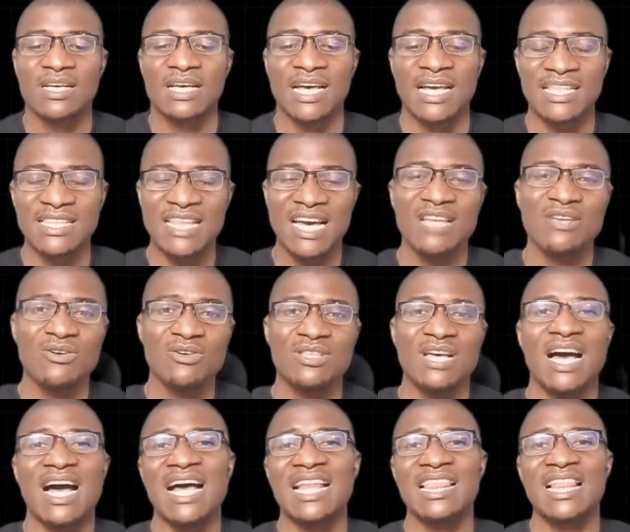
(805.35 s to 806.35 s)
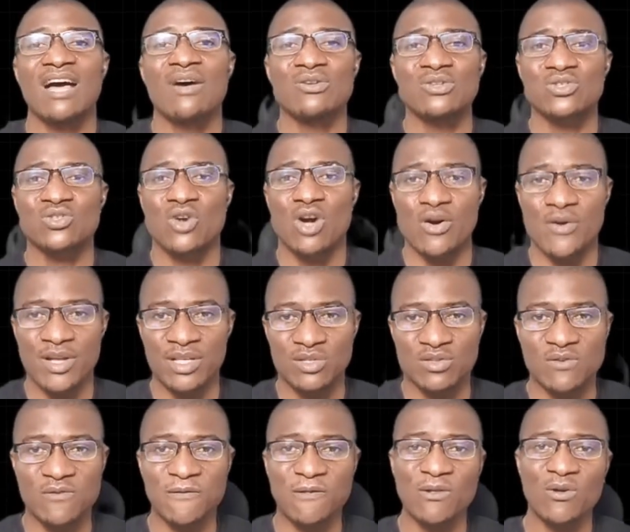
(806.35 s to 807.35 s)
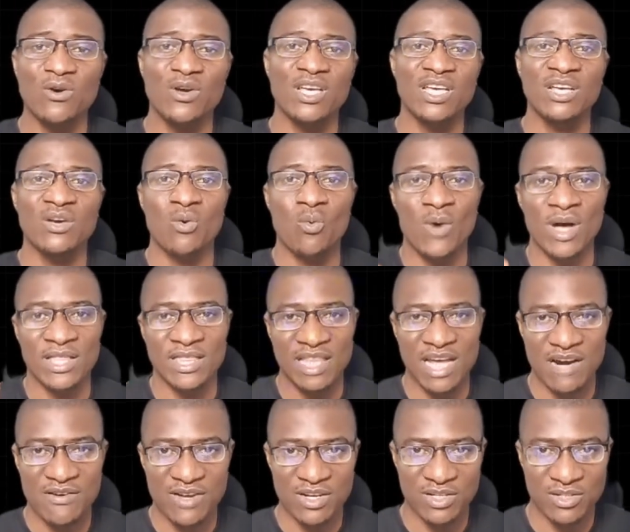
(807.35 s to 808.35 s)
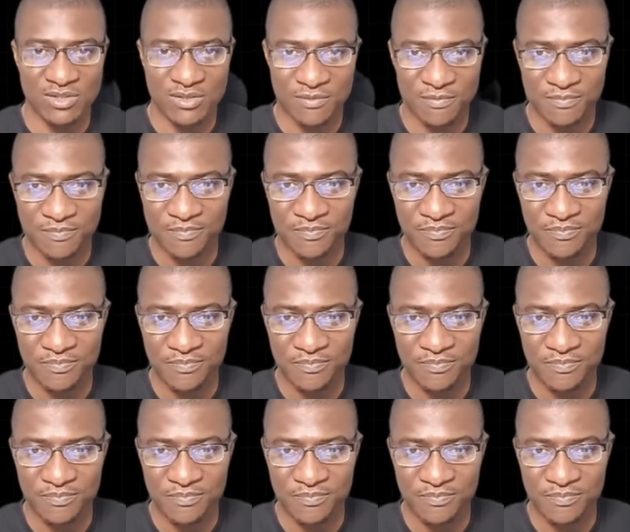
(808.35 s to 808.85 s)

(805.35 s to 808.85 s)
a diode allows current to flow in one direction,